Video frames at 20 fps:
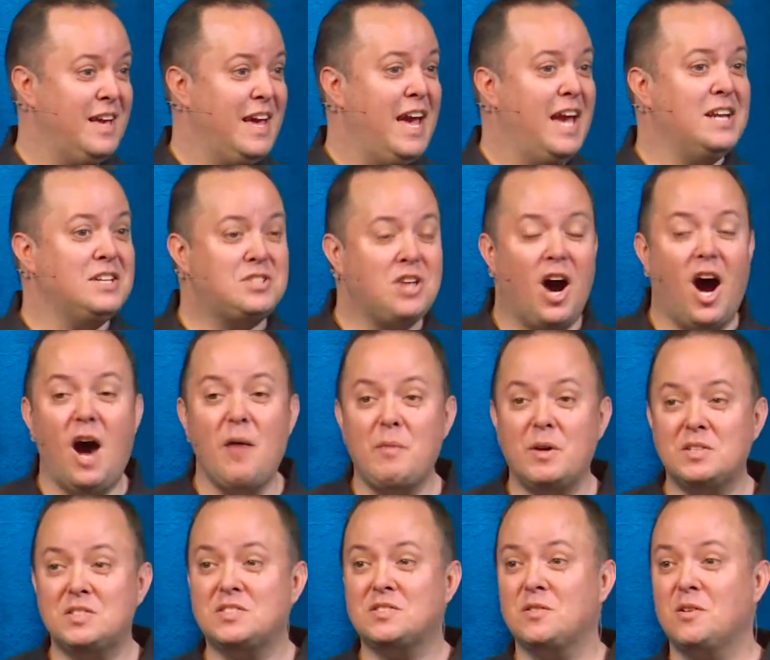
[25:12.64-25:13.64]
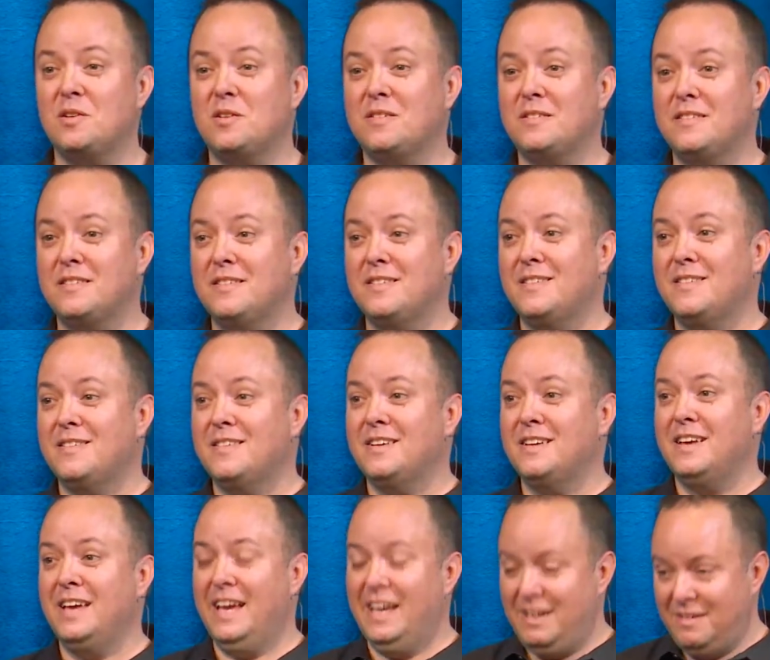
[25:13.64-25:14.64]
And Thomas,
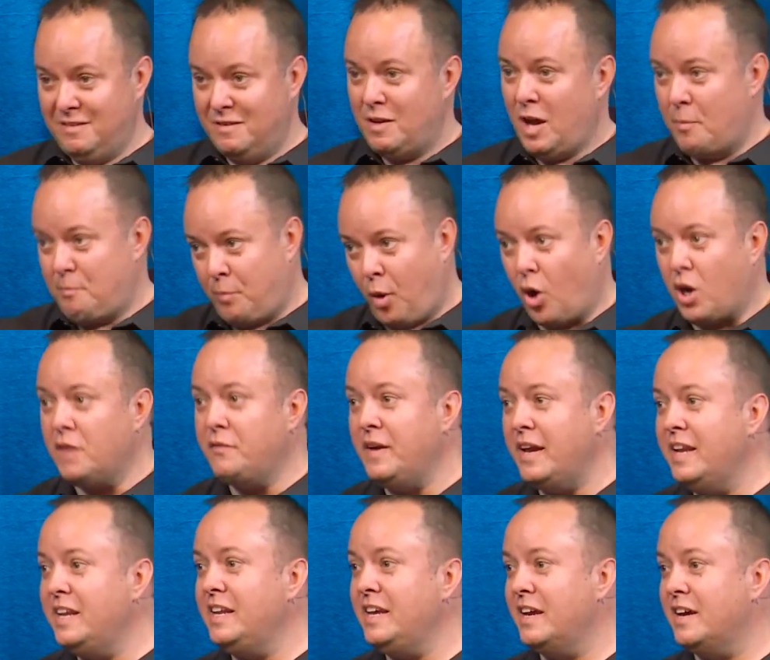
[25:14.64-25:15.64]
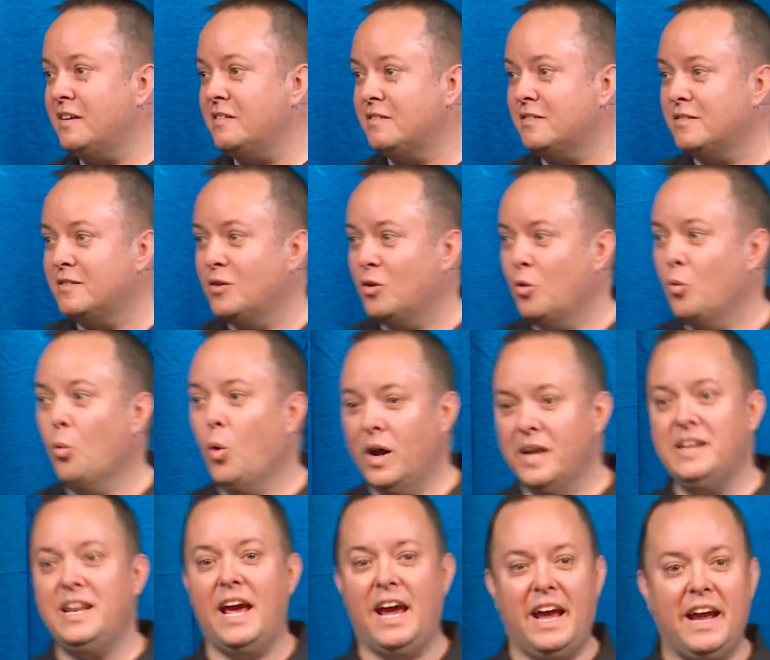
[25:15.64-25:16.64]
in a part of India,
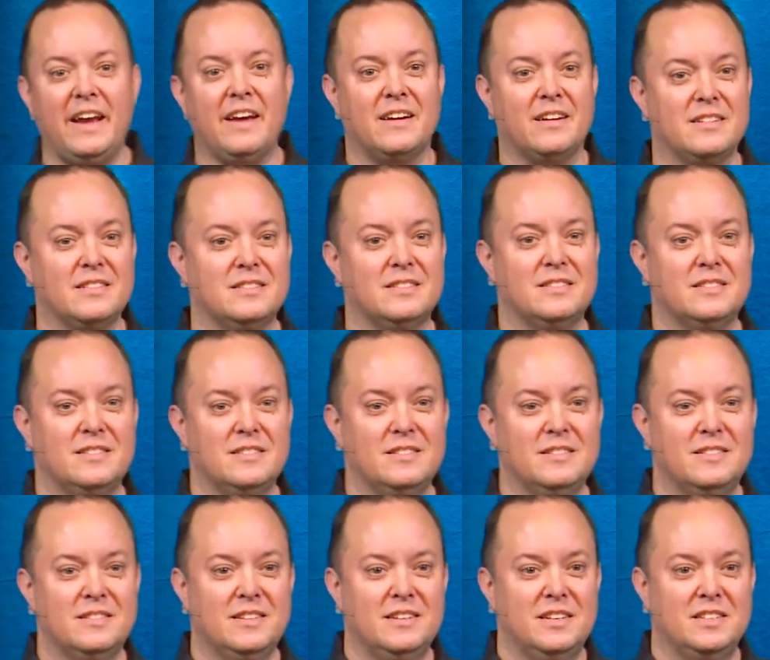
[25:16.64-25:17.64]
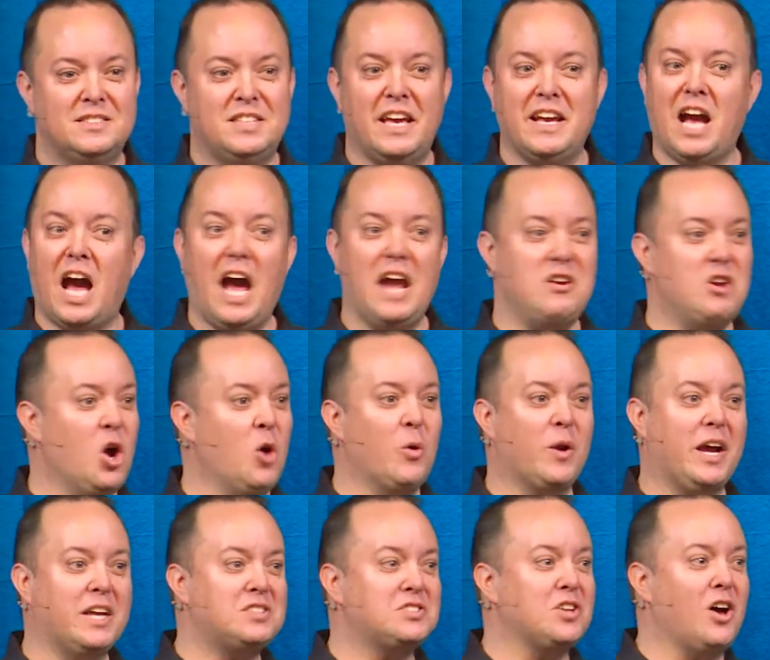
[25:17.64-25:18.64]
one day, saying, I know what
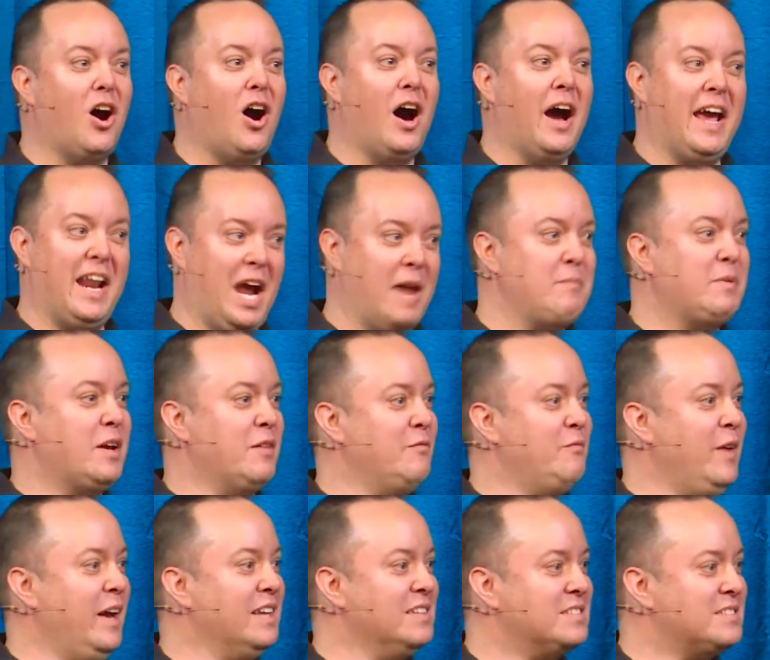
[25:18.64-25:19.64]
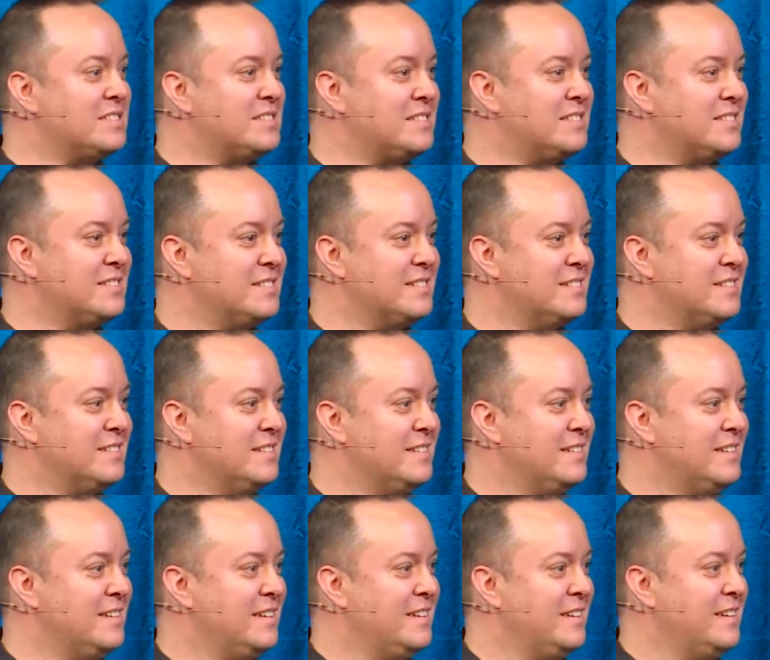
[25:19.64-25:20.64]
I saw and I'm convinced,
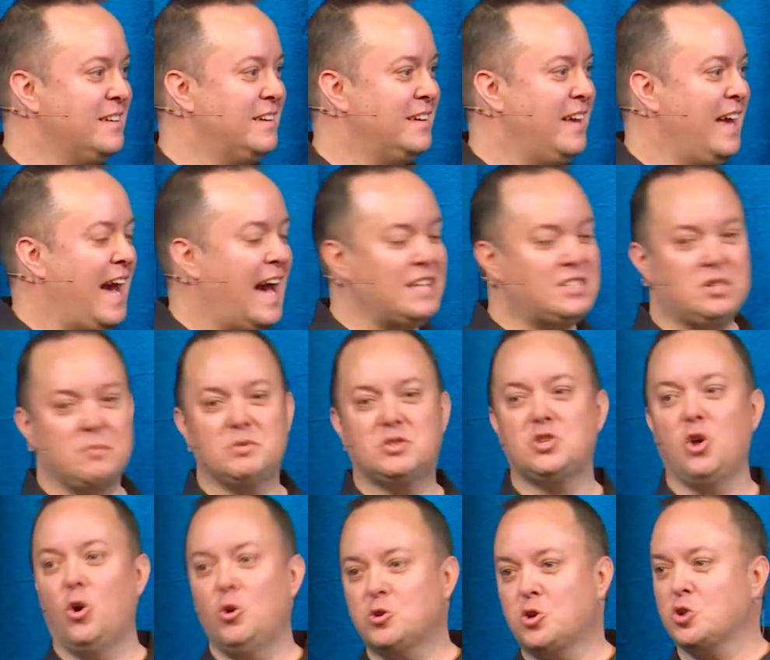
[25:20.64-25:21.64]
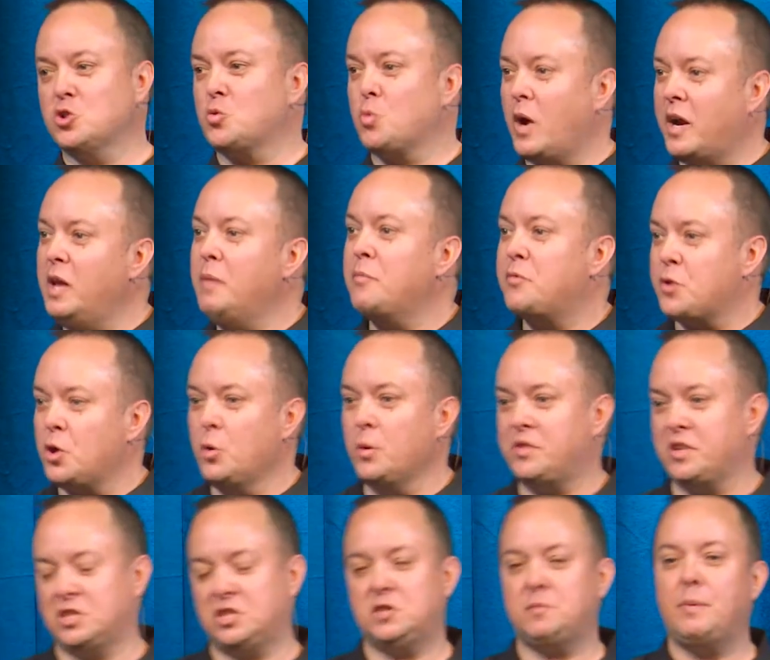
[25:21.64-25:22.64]
had some soldiers run him through with
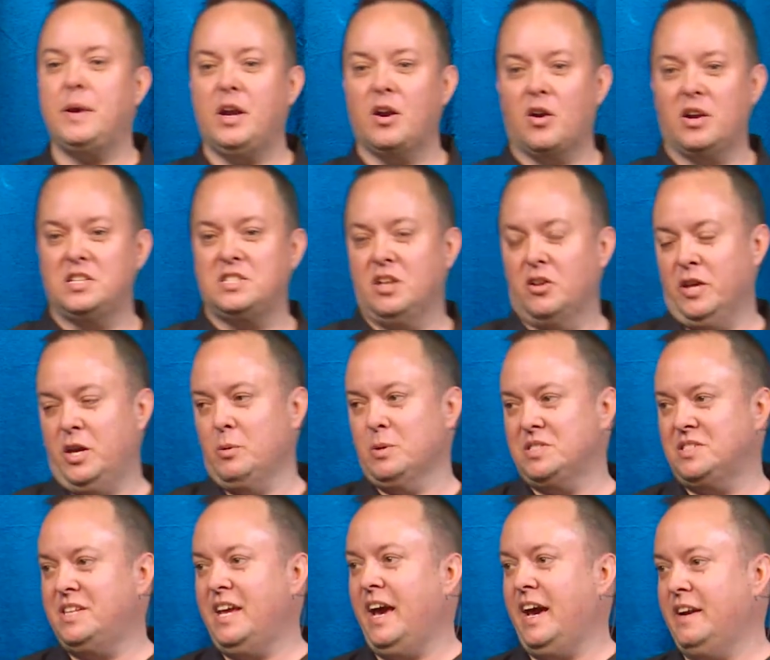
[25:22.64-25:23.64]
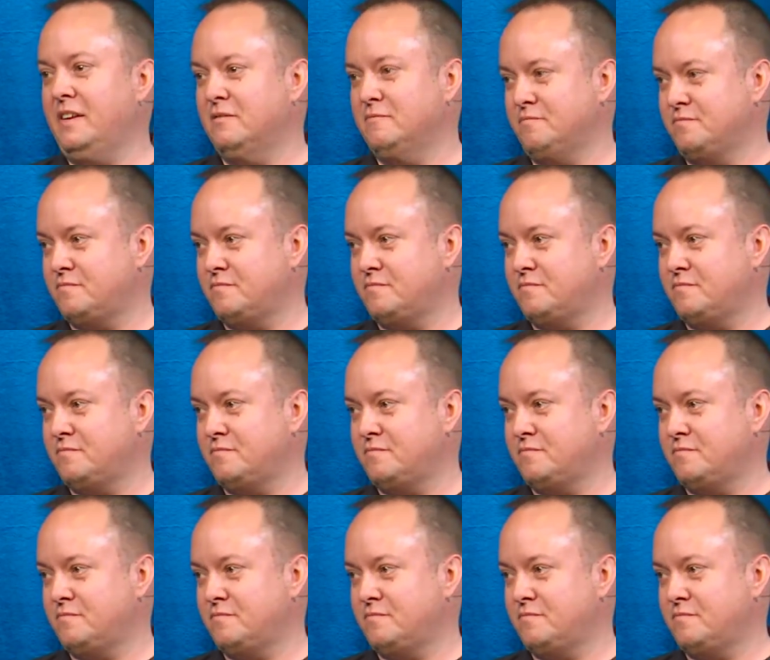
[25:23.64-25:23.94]
a spear until he was dead.